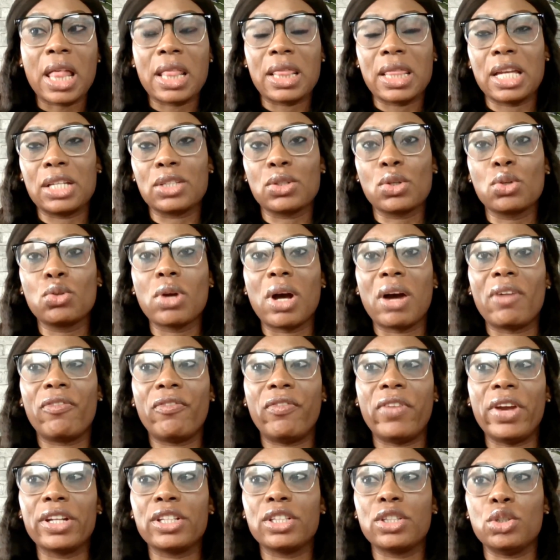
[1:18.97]
that's going to
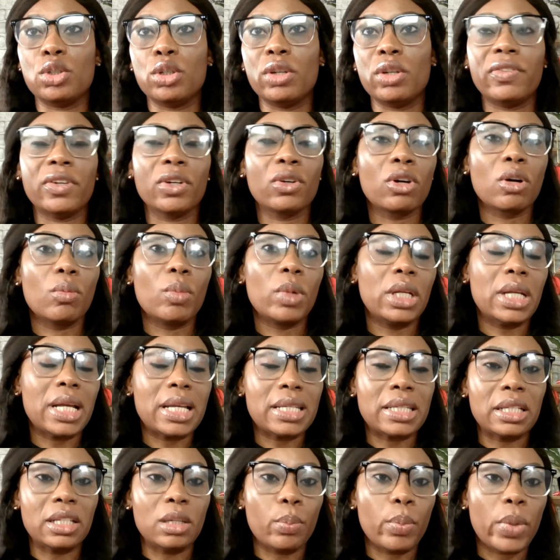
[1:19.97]
affect you if you're coming in
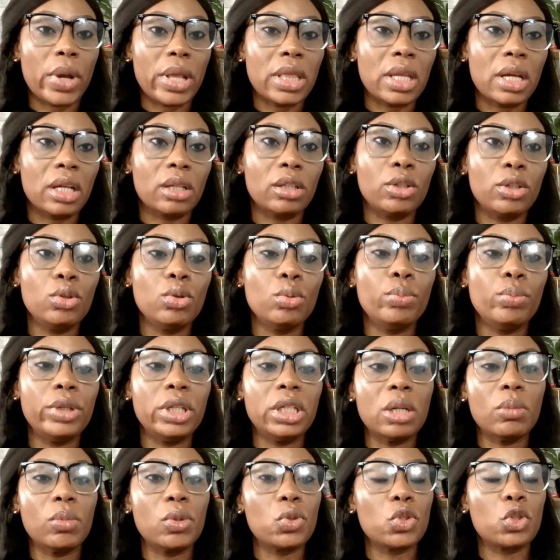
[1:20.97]
as a dependent, you
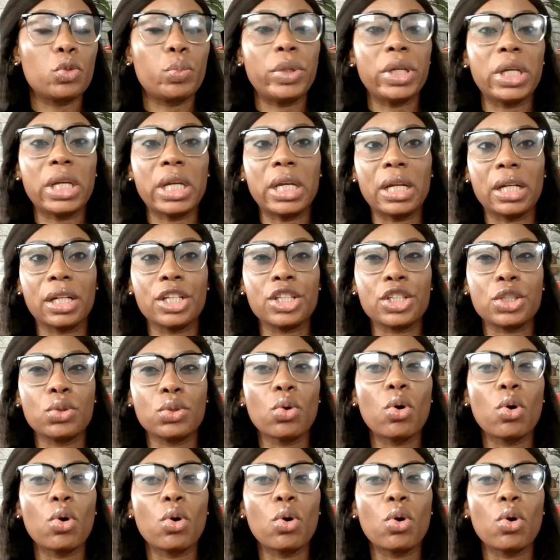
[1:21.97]
being able to speak English.